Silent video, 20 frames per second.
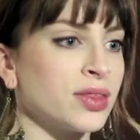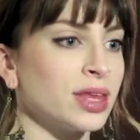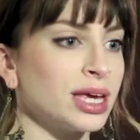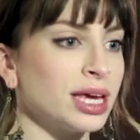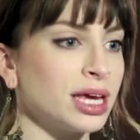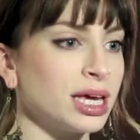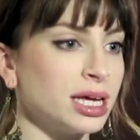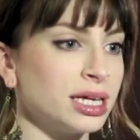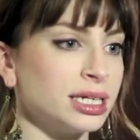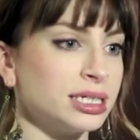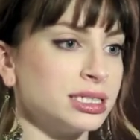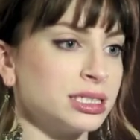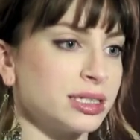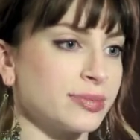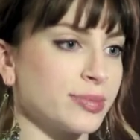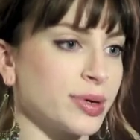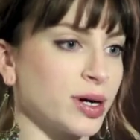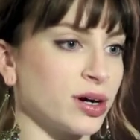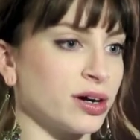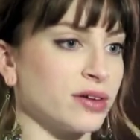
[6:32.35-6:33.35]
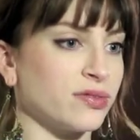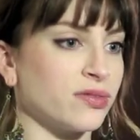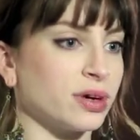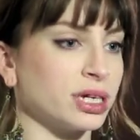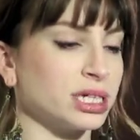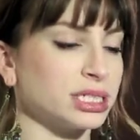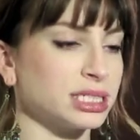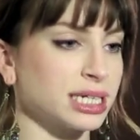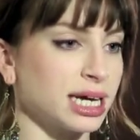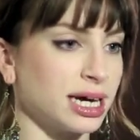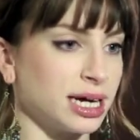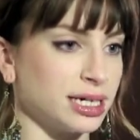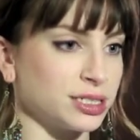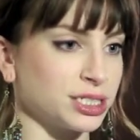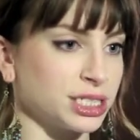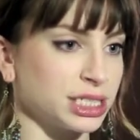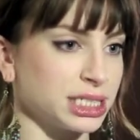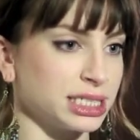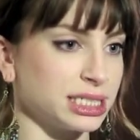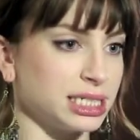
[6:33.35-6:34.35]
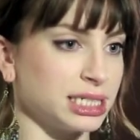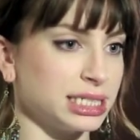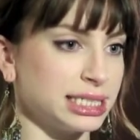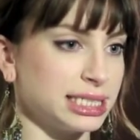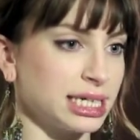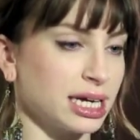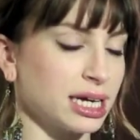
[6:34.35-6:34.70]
The id is the part of one's consciousness